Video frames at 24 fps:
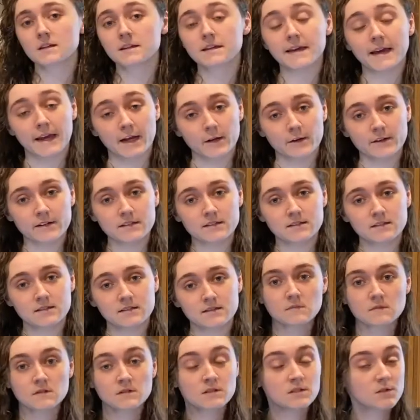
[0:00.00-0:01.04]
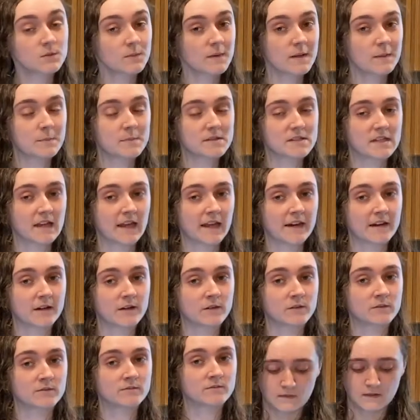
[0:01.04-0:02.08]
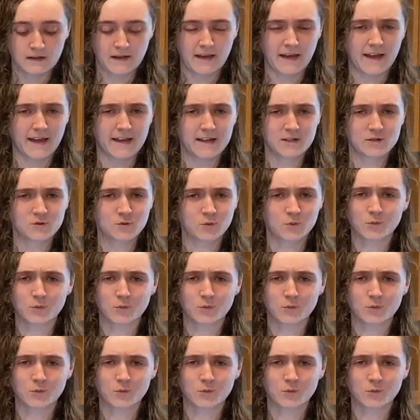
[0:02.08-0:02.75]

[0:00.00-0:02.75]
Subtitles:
carrot, sweet potato, and